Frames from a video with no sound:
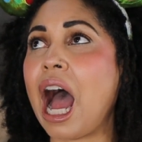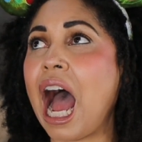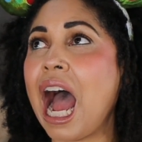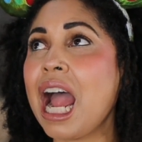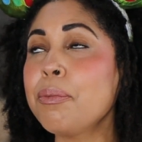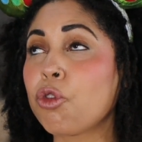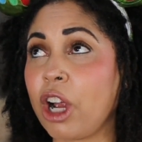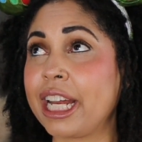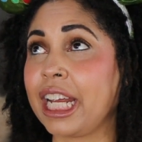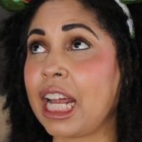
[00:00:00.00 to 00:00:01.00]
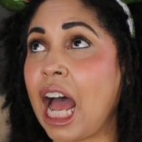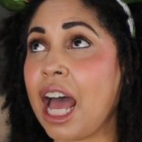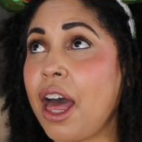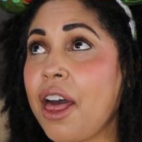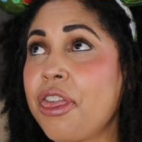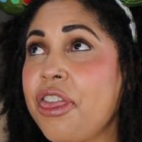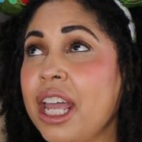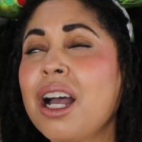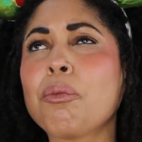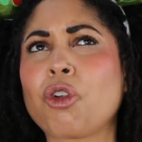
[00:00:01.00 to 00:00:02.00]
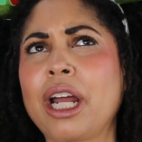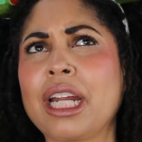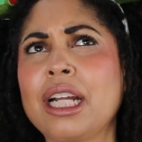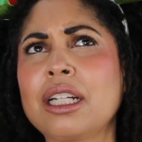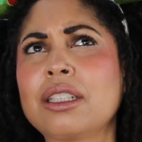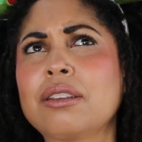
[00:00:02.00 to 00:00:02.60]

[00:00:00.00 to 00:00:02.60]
I'm ready. I think I'm ready.